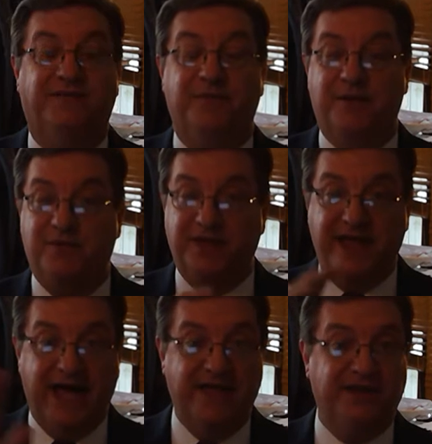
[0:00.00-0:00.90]
Remember the
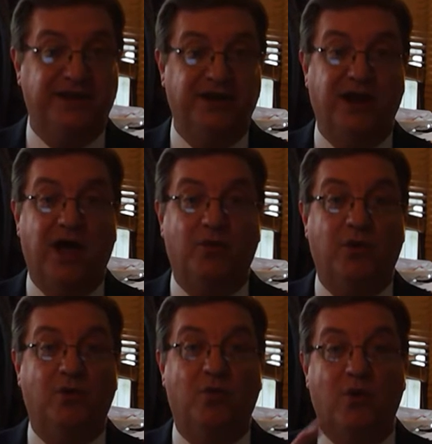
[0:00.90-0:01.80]
guy that did not
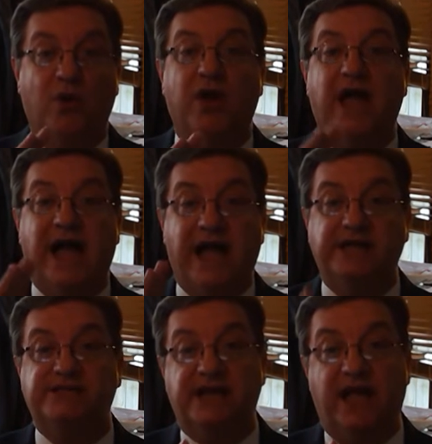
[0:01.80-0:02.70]
want war?
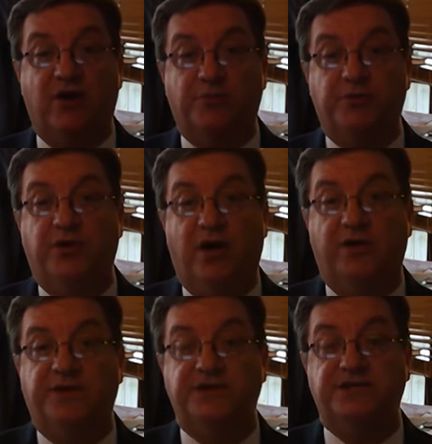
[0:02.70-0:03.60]
Eisenhower put
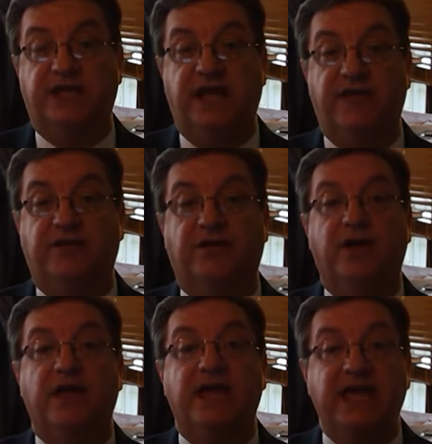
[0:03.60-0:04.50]
all this together
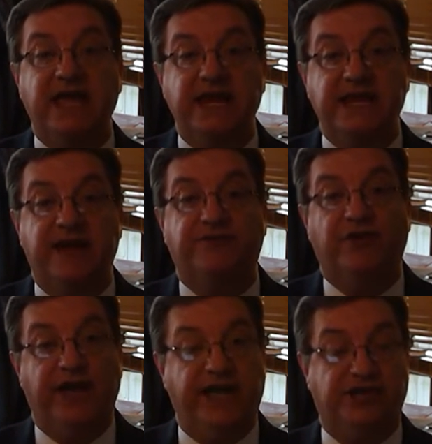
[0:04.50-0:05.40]
he
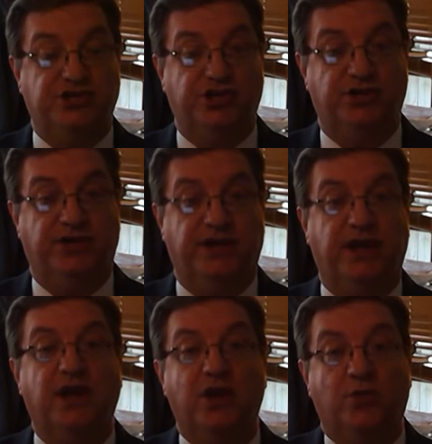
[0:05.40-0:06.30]
never executed
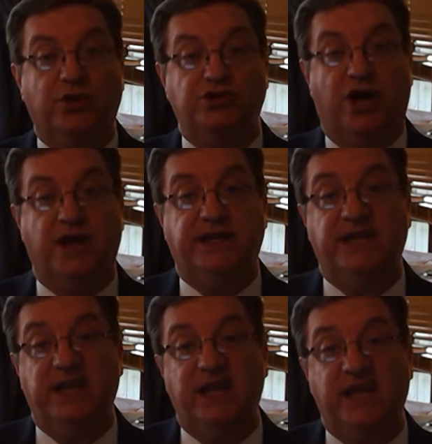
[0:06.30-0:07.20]
it. When John
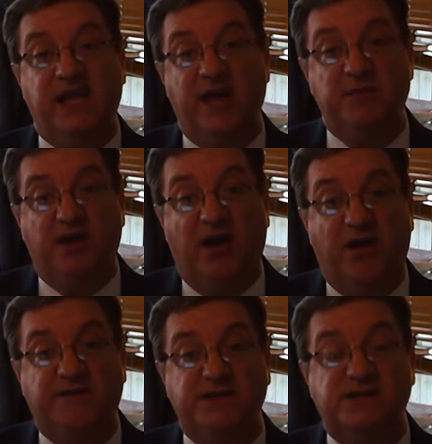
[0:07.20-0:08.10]
Kennedy came in
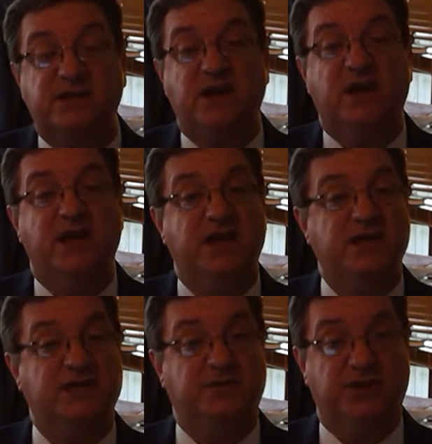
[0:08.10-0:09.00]
office,
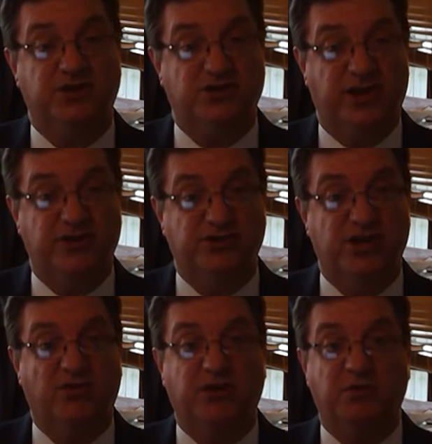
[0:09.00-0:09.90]
his administrators
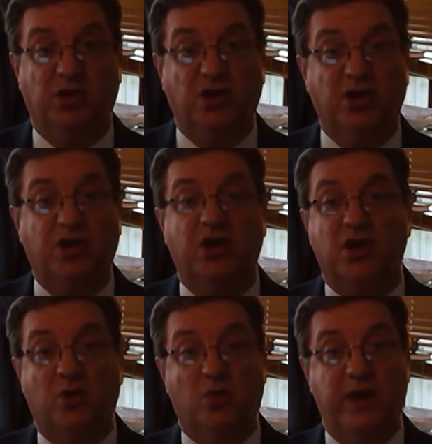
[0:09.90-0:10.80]
told him, look,
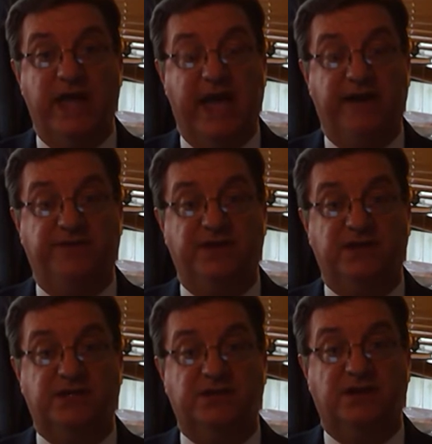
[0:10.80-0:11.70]
we have
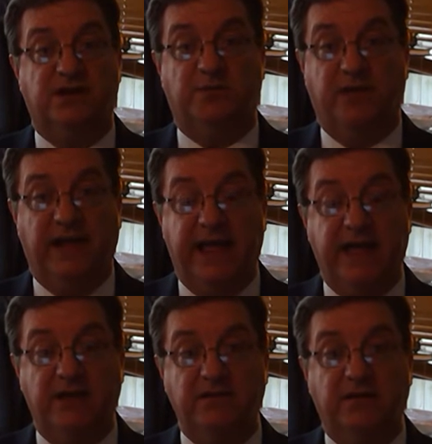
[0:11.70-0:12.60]
this
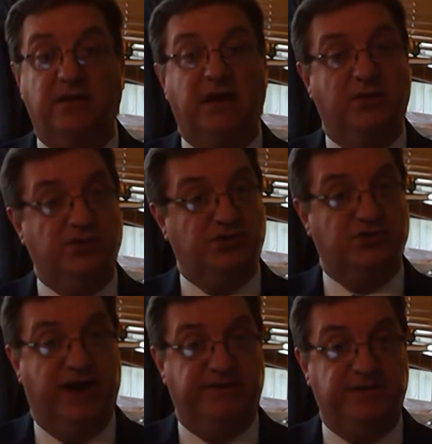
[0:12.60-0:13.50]
plan. It was
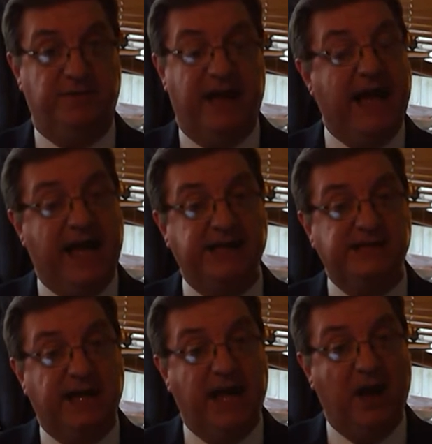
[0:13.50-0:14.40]
drafted by
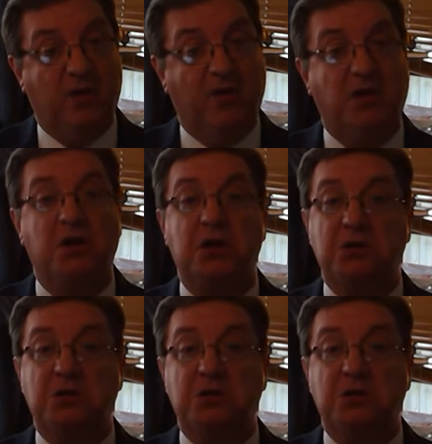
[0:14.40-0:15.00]
Eisenhower.